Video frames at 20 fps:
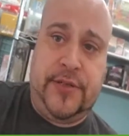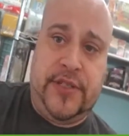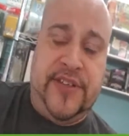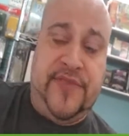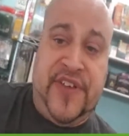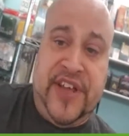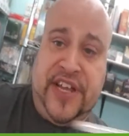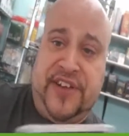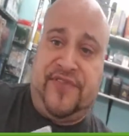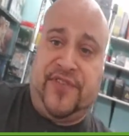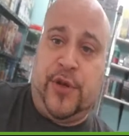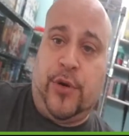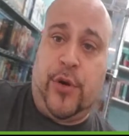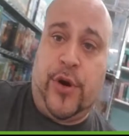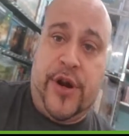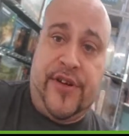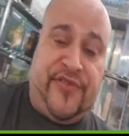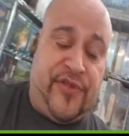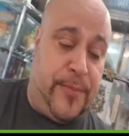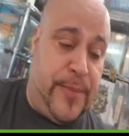Living in
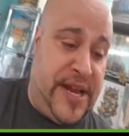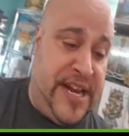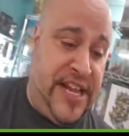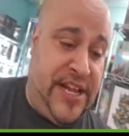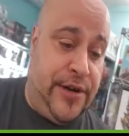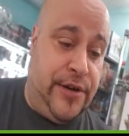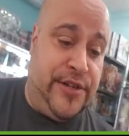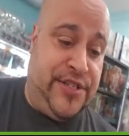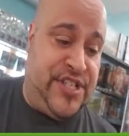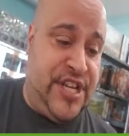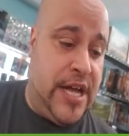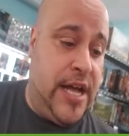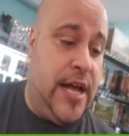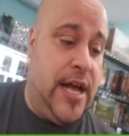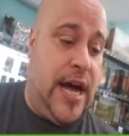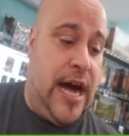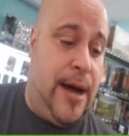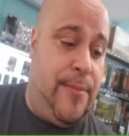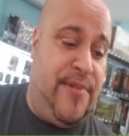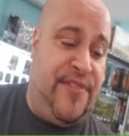Florida for many years,
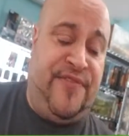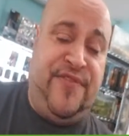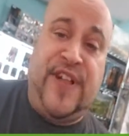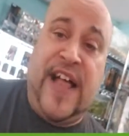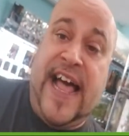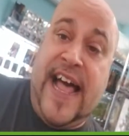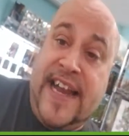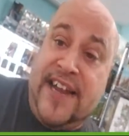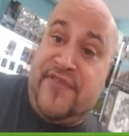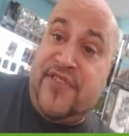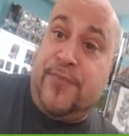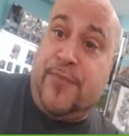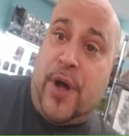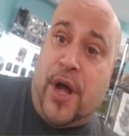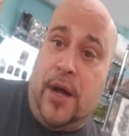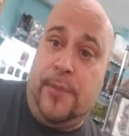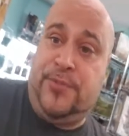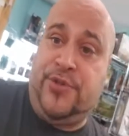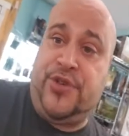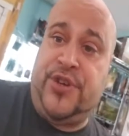I'm a fan of the
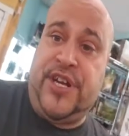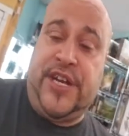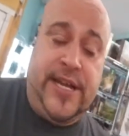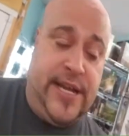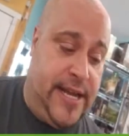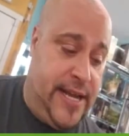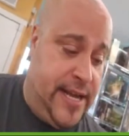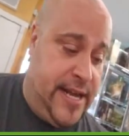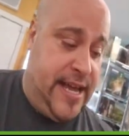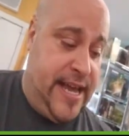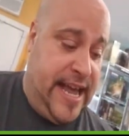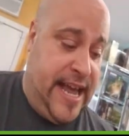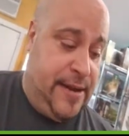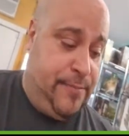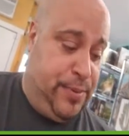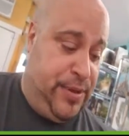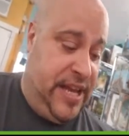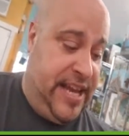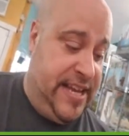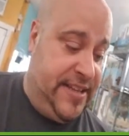palm tree. And
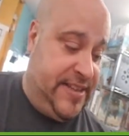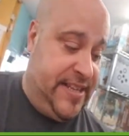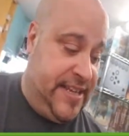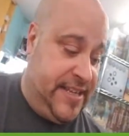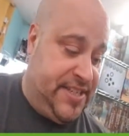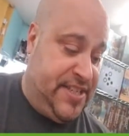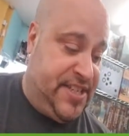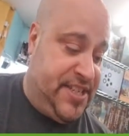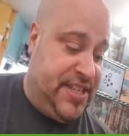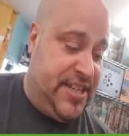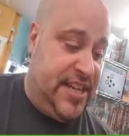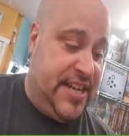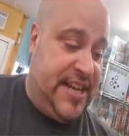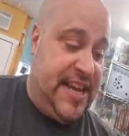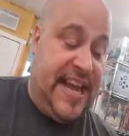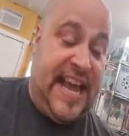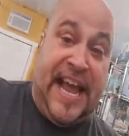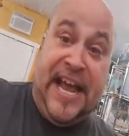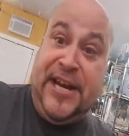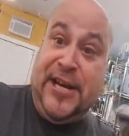playing this
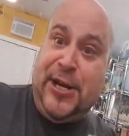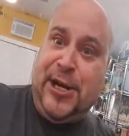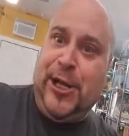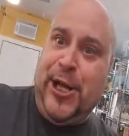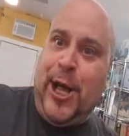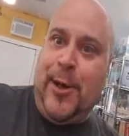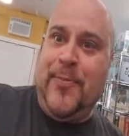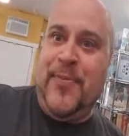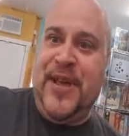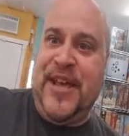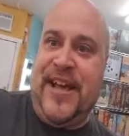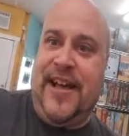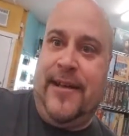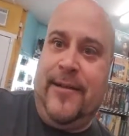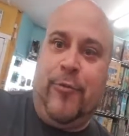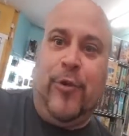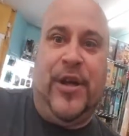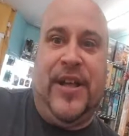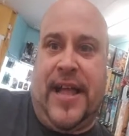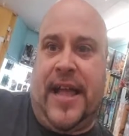in Colombia,
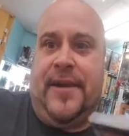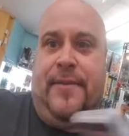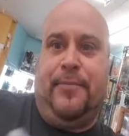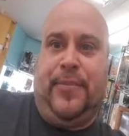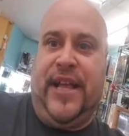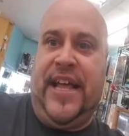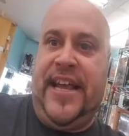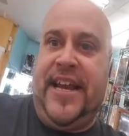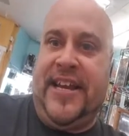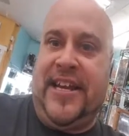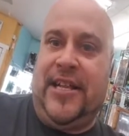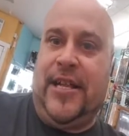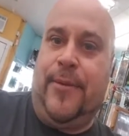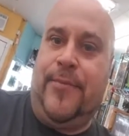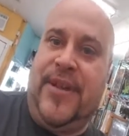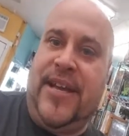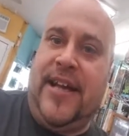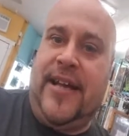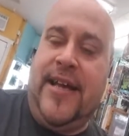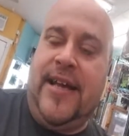well, I didn't play it in
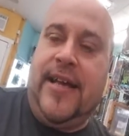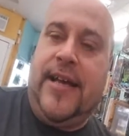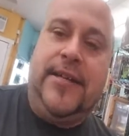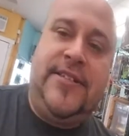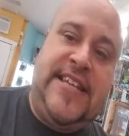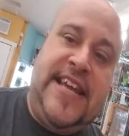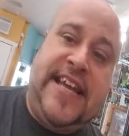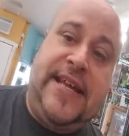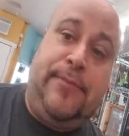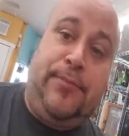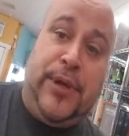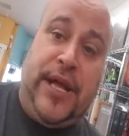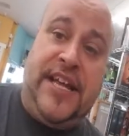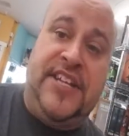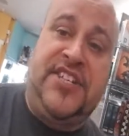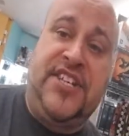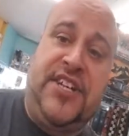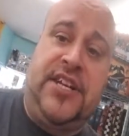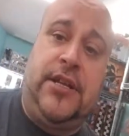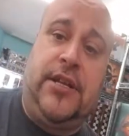Colombia, taking
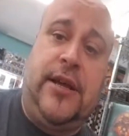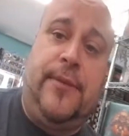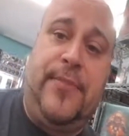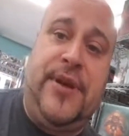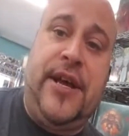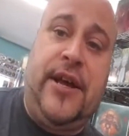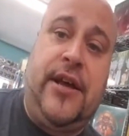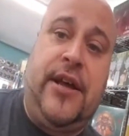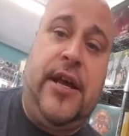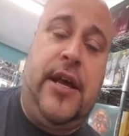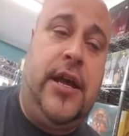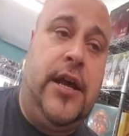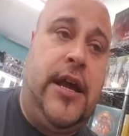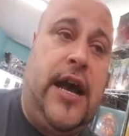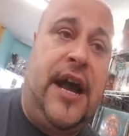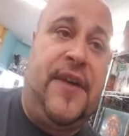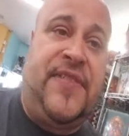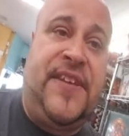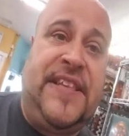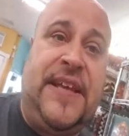place in Colombia,
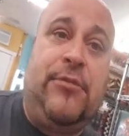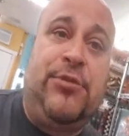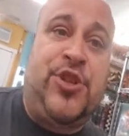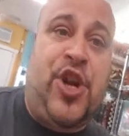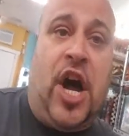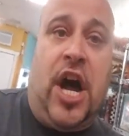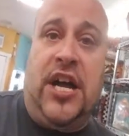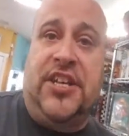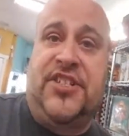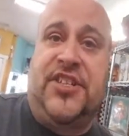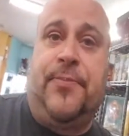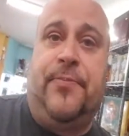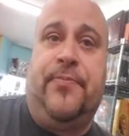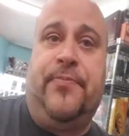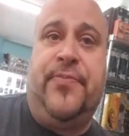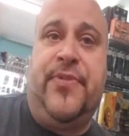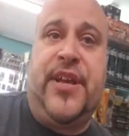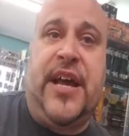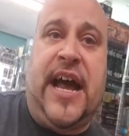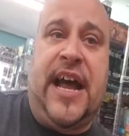I think that was awesome.
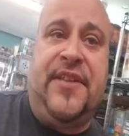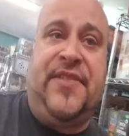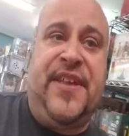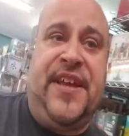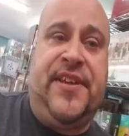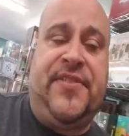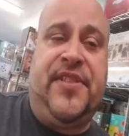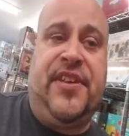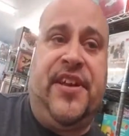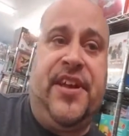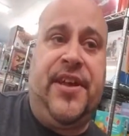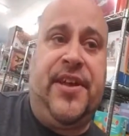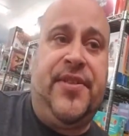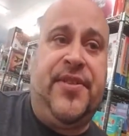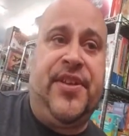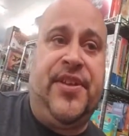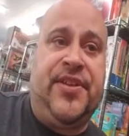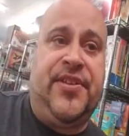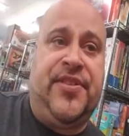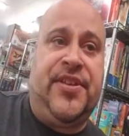I think
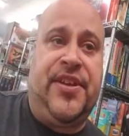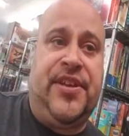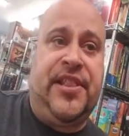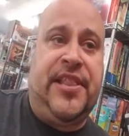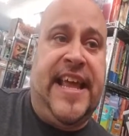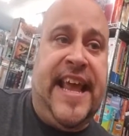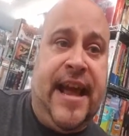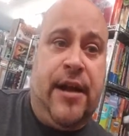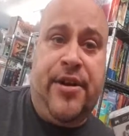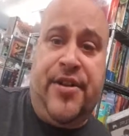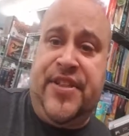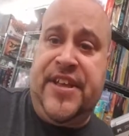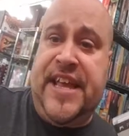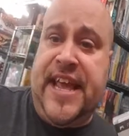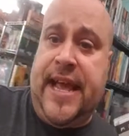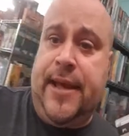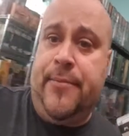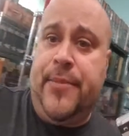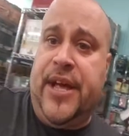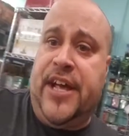the layout of the
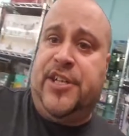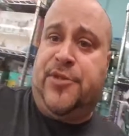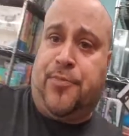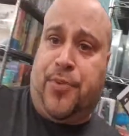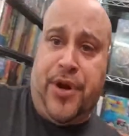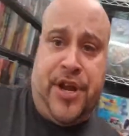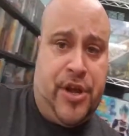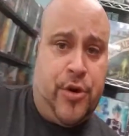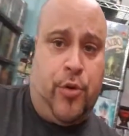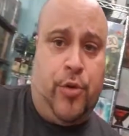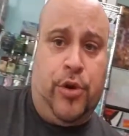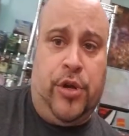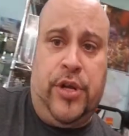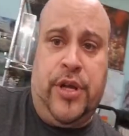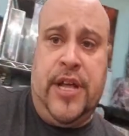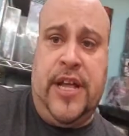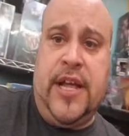game is pretty cool.